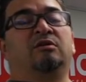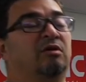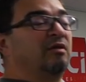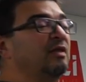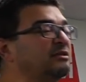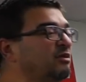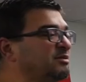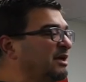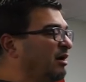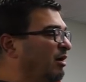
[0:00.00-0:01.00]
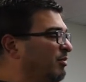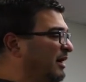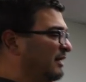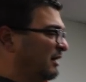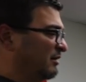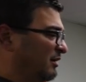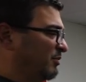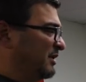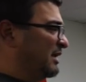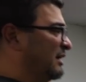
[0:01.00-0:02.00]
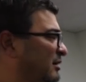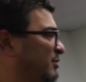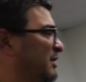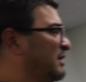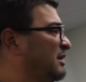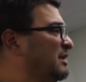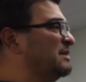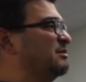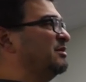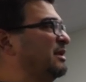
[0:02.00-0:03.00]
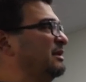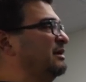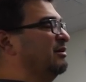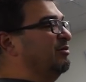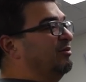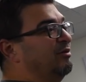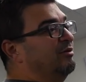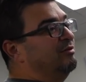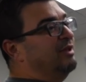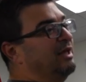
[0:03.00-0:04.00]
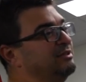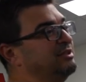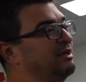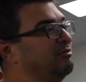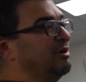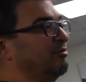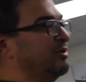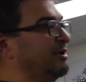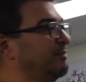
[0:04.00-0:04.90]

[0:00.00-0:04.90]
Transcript: You know, that's what I'm saying. I'll pick that up, and that's something that, you know, I should get right away.